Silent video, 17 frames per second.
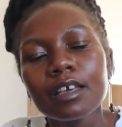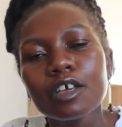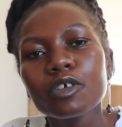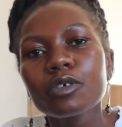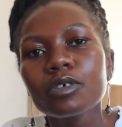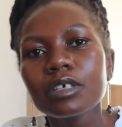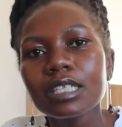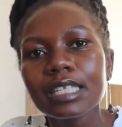
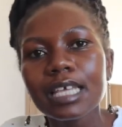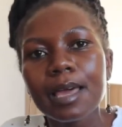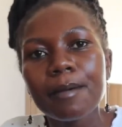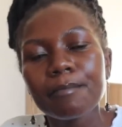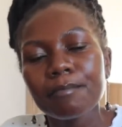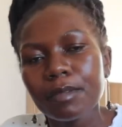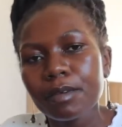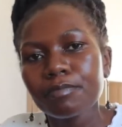use
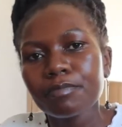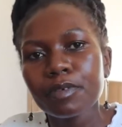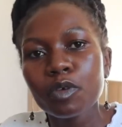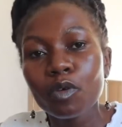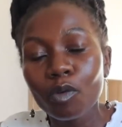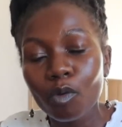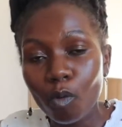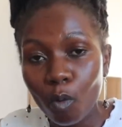them
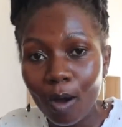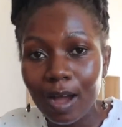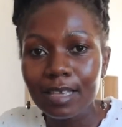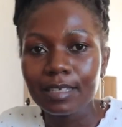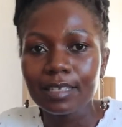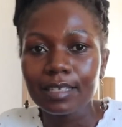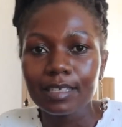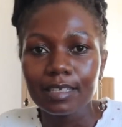maybe
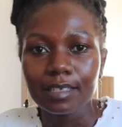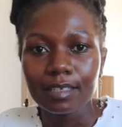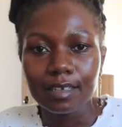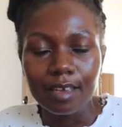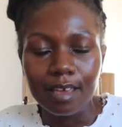once